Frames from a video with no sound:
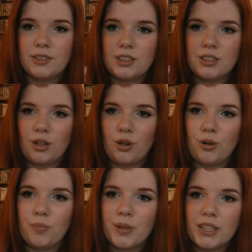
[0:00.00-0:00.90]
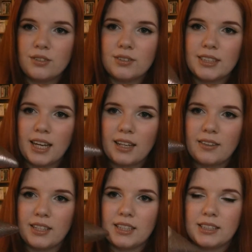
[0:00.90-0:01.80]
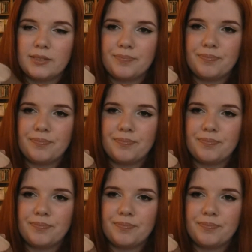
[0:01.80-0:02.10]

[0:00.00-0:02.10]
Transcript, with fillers: so but i do get in these